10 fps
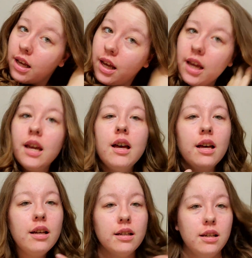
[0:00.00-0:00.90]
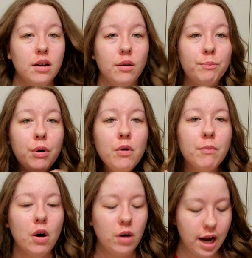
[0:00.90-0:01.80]
And
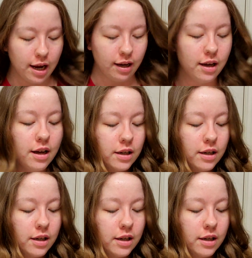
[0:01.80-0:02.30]
boom, okay.